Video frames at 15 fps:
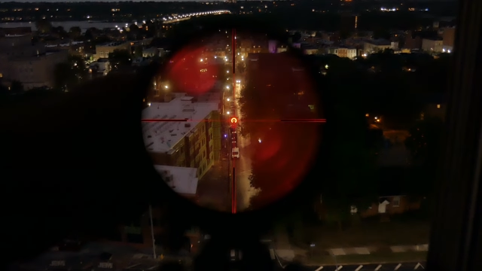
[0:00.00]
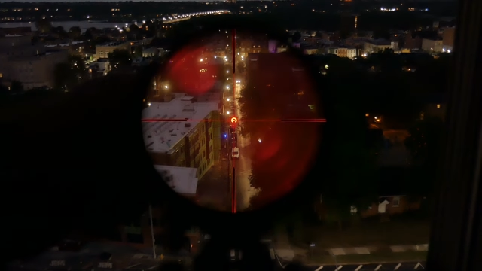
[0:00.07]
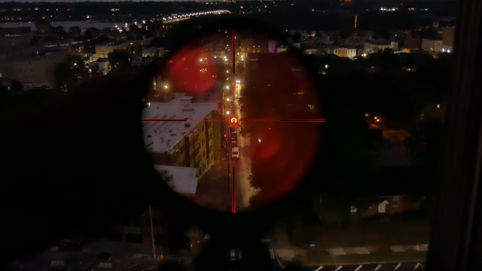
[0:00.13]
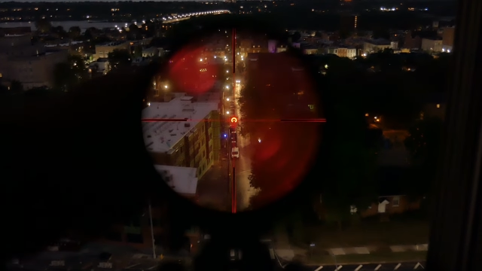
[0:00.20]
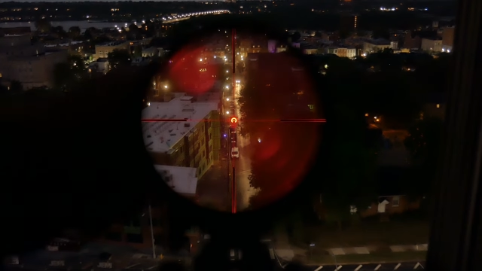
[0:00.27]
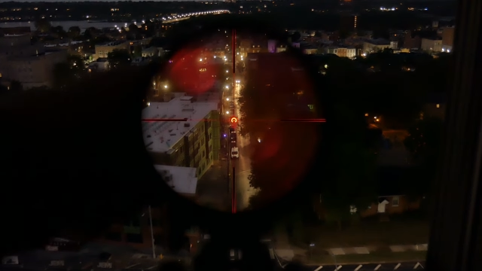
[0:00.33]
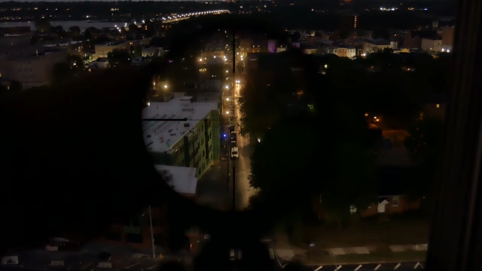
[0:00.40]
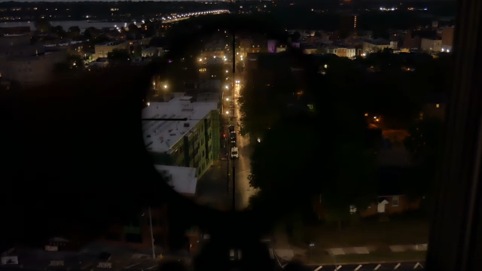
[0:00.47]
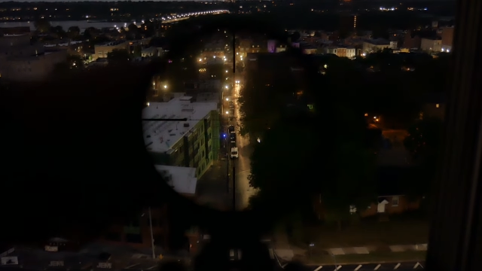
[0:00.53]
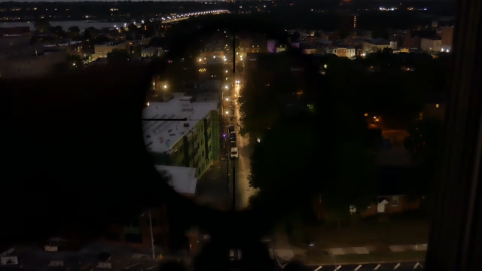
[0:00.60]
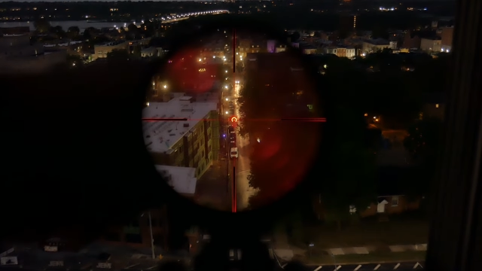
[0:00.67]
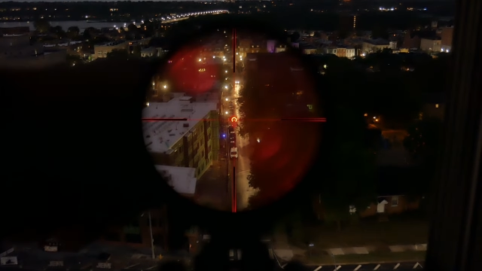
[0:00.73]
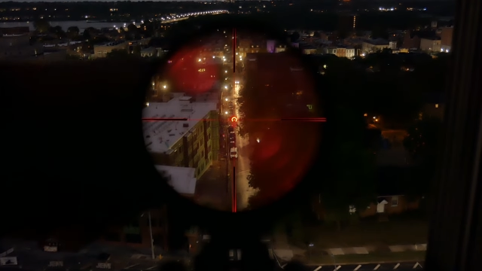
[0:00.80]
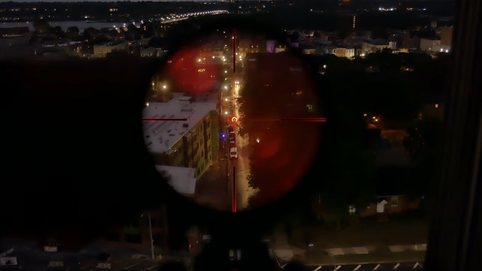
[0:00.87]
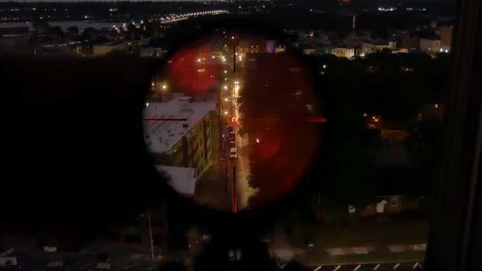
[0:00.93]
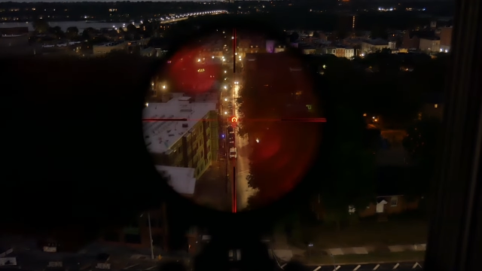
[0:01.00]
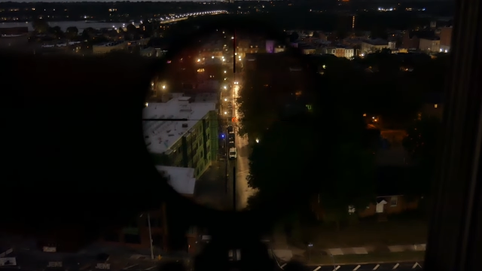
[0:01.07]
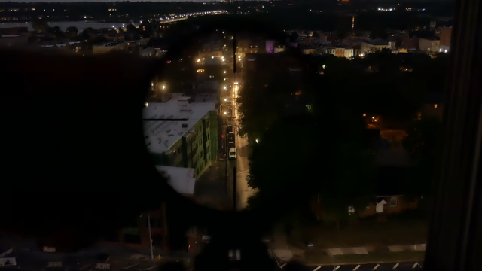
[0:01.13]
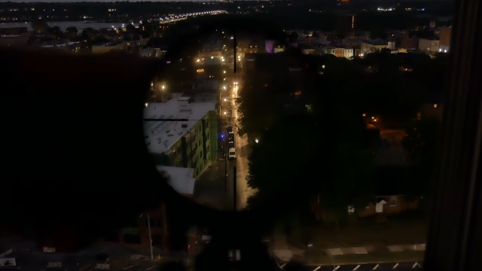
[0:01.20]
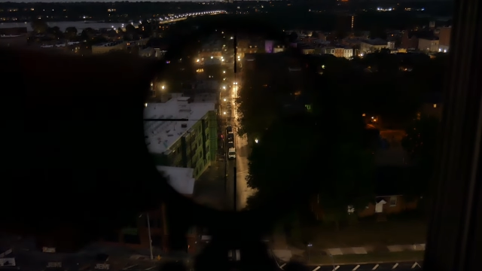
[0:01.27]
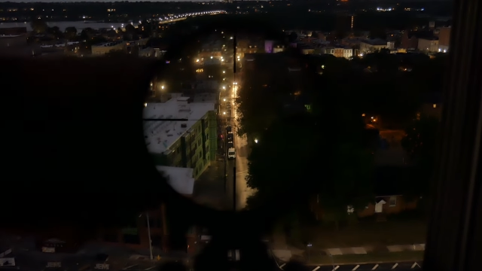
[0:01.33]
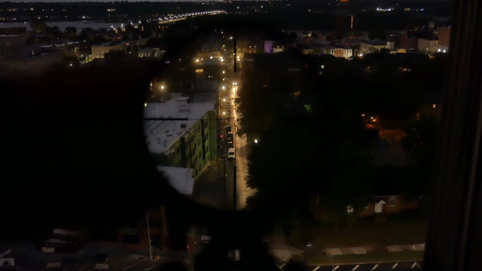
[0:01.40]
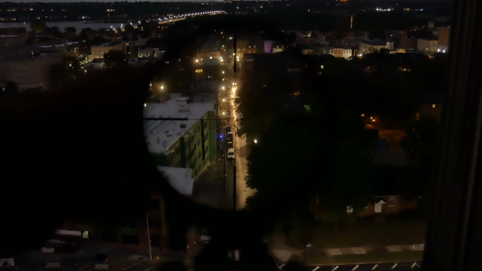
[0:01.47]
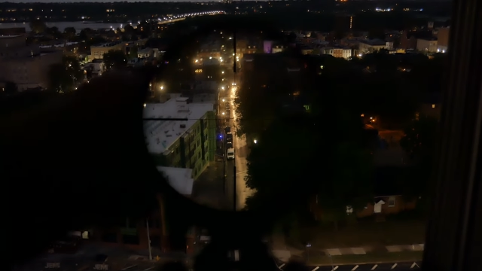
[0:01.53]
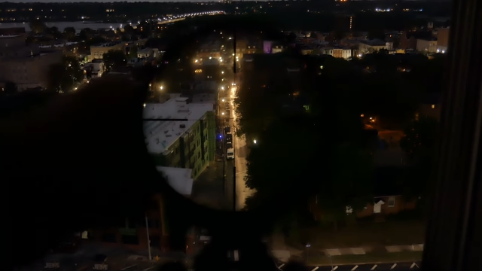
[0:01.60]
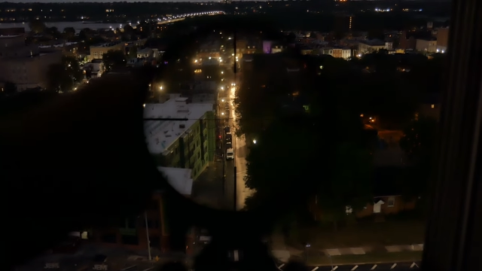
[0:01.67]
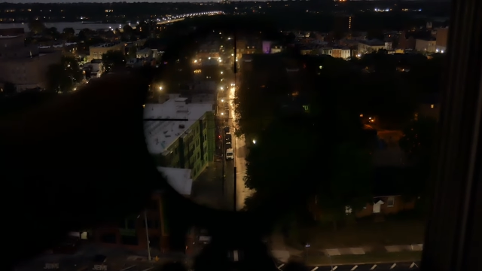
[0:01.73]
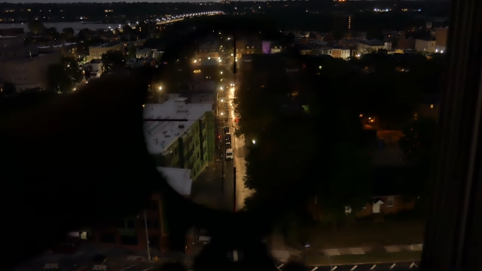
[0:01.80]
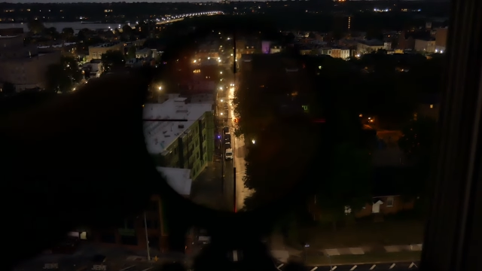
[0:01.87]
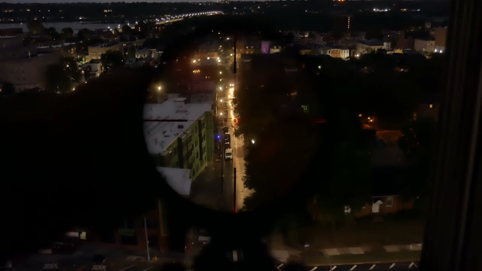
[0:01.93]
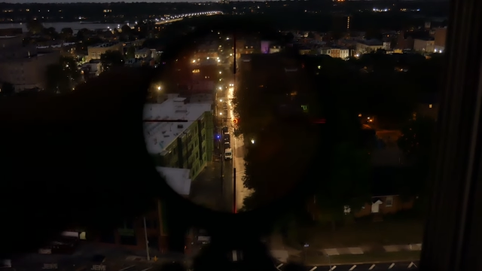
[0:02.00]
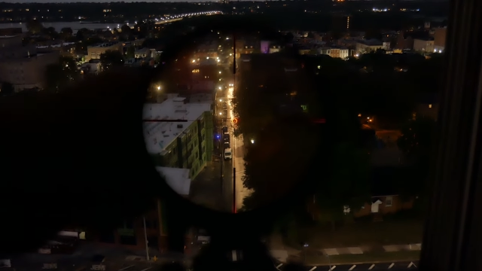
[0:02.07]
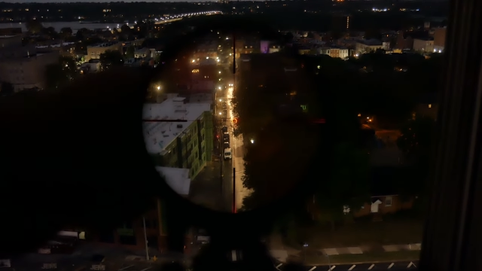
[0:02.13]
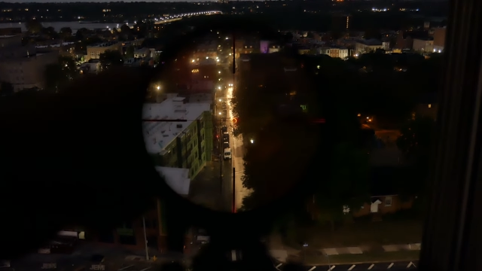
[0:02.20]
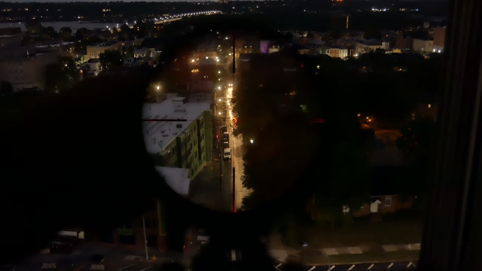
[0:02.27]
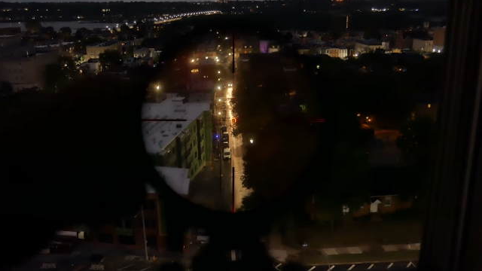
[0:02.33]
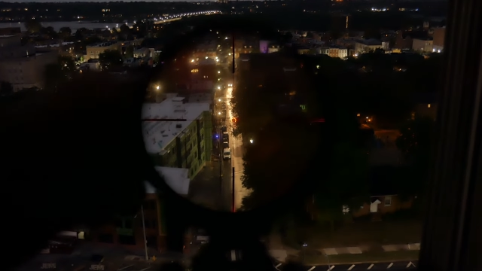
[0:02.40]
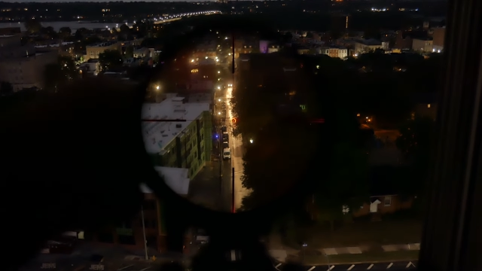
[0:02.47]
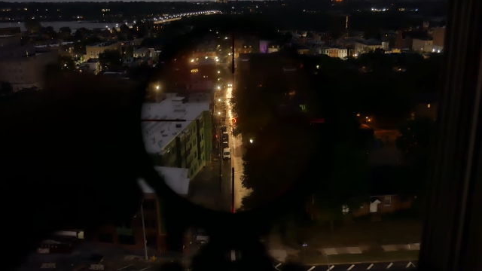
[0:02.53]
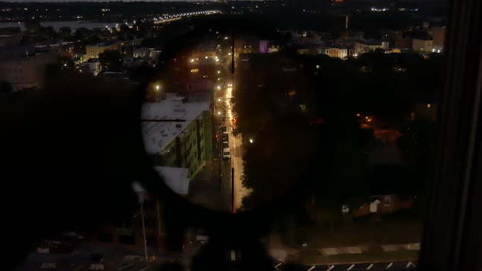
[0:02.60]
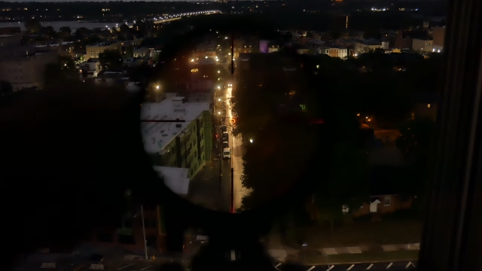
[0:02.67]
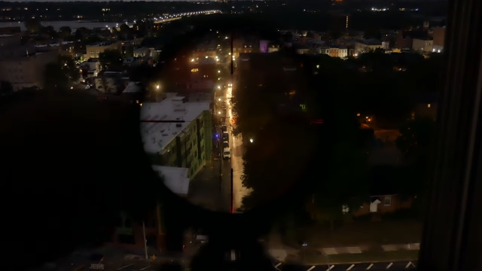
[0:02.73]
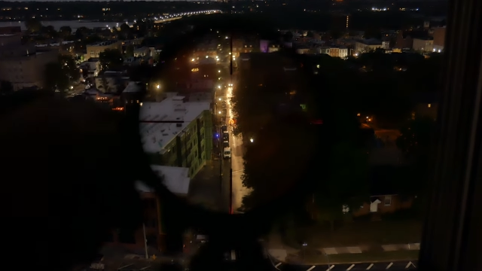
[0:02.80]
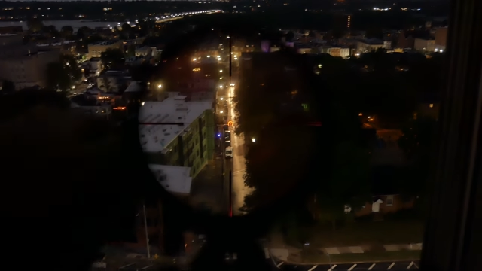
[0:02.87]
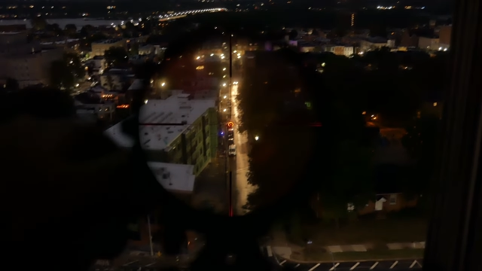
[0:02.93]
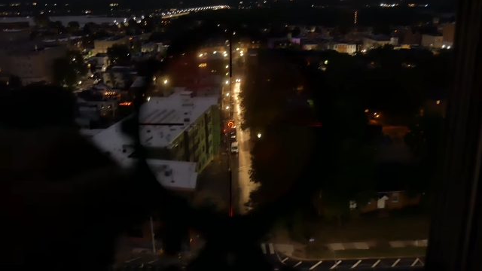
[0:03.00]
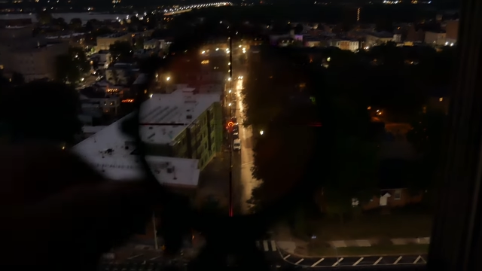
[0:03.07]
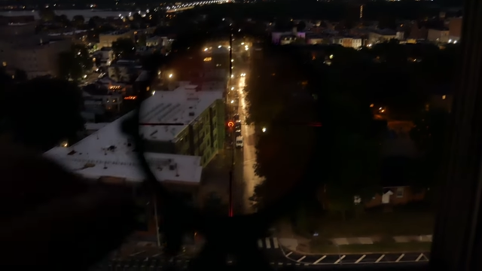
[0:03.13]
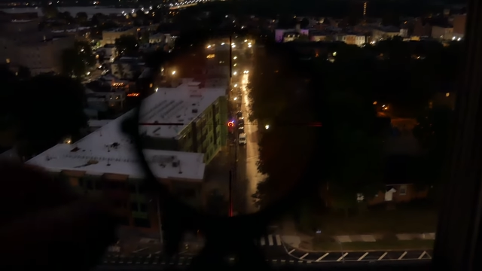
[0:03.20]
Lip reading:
[unreadable: no face in view]